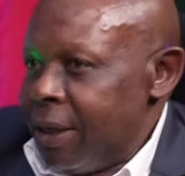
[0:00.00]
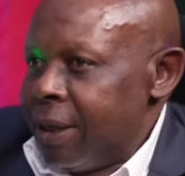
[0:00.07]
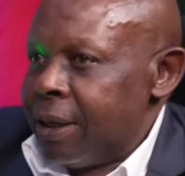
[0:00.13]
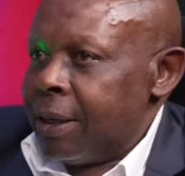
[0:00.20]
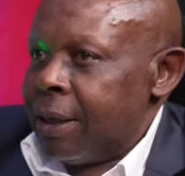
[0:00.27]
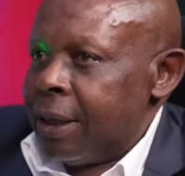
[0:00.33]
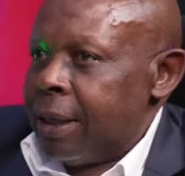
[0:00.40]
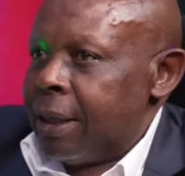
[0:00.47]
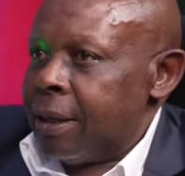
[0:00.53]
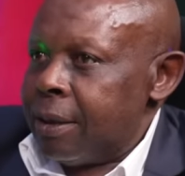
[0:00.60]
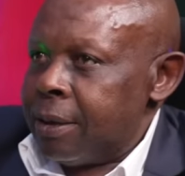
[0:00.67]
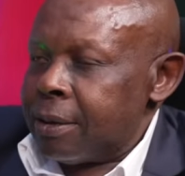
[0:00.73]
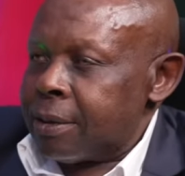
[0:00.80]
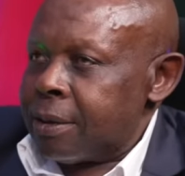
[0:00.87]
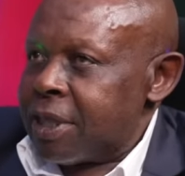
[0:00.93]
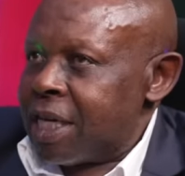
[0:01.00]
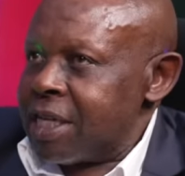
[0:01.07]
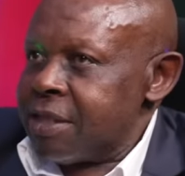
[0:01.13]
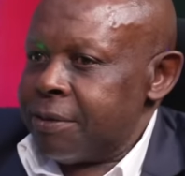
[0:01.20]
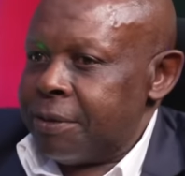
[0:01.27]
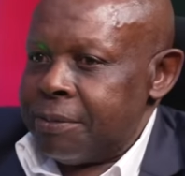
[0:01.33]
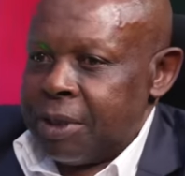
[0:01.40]
Uh,
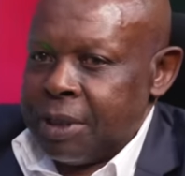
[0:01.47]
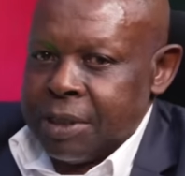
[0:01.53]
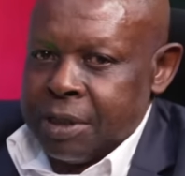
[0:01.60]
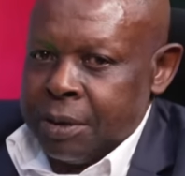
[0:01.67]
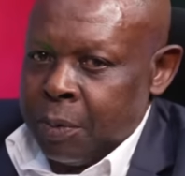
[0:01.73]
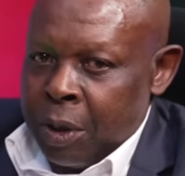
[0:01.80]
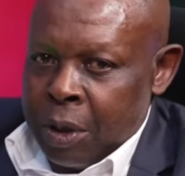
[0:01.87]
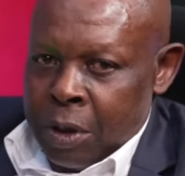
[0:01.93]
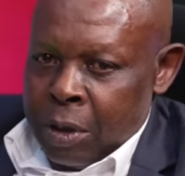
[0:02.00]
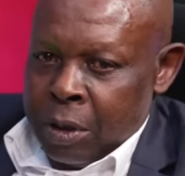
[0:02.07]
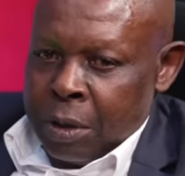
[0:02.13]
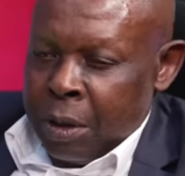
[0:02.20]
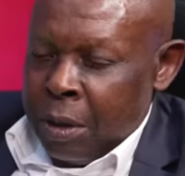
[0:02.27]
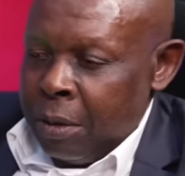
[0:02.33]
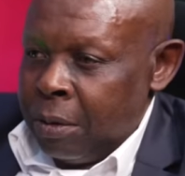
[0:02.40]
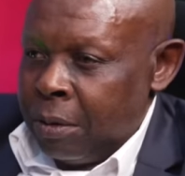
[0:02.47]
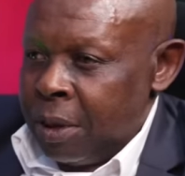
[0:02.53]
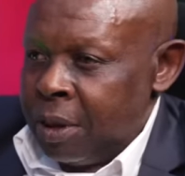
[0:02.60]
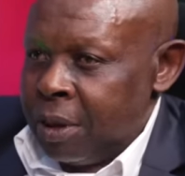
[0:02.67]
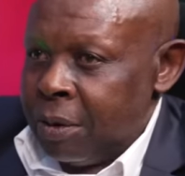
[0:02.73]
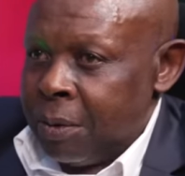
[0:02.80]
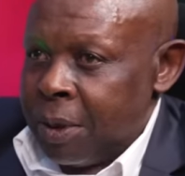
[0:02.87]
transformation, we all know,
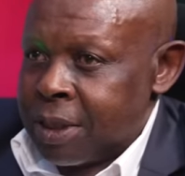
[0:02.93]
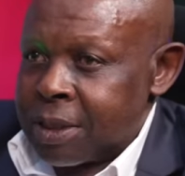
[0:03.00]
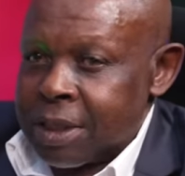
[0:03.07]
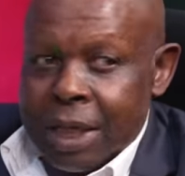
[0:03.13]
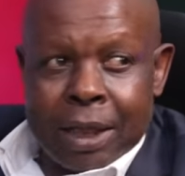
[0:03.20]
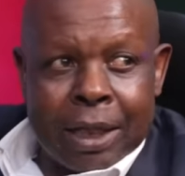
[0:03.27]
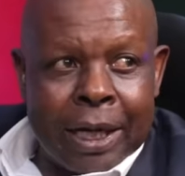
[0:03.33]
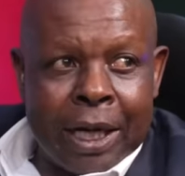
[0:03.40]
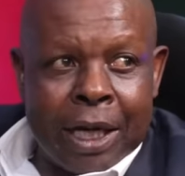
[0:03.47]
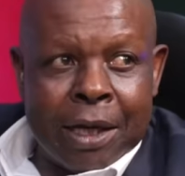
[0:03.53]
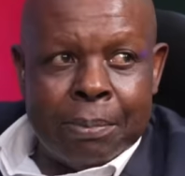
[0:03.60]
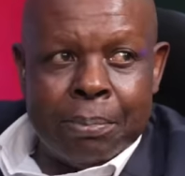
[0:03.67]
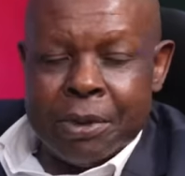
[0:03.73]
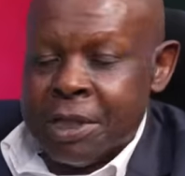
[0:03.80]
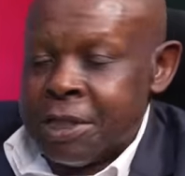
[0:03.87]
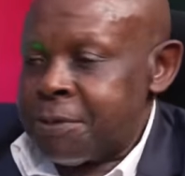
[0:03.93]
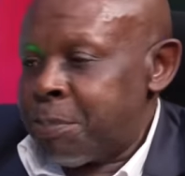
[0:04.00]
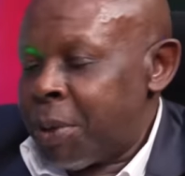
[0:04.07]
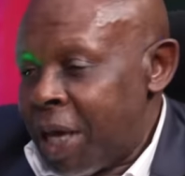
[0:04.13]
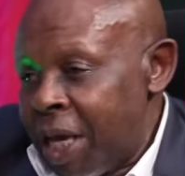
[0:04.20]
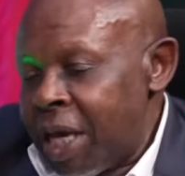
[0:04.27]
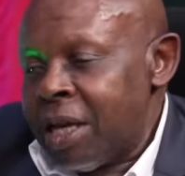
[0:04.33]
in the Western Cape is
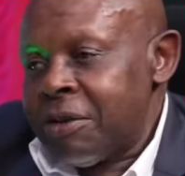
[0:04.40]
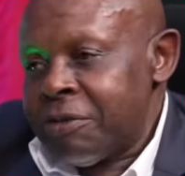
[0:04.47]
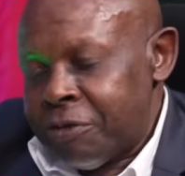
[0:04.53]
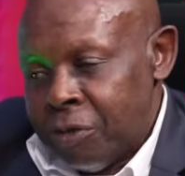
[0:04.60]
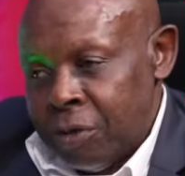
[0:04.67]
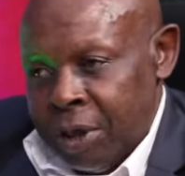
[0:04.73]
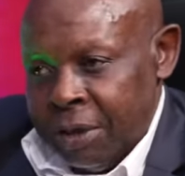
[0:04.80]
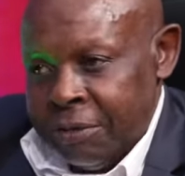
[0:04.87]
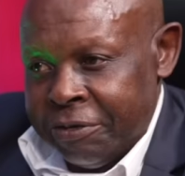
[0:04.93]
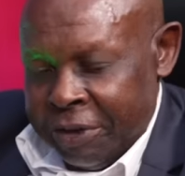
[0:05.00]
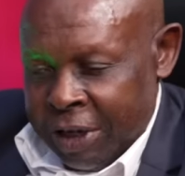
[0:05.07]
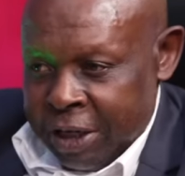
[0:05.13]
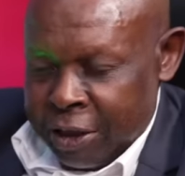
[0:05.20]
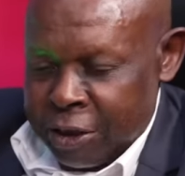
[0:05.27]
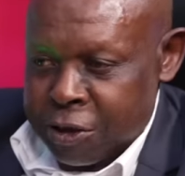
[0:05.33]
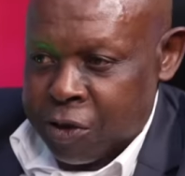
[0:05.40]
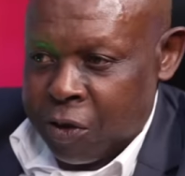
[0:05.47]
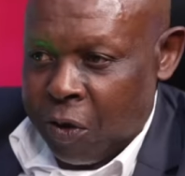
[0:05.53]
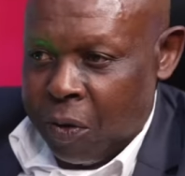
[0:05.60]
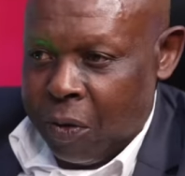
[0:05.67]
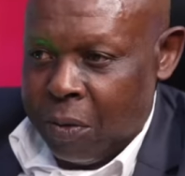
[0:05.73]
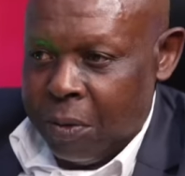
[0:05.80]
painfully very
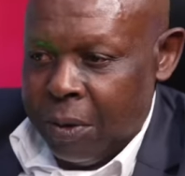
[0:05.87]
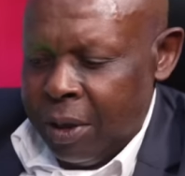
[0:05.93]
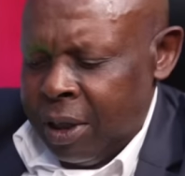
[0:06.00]
slow.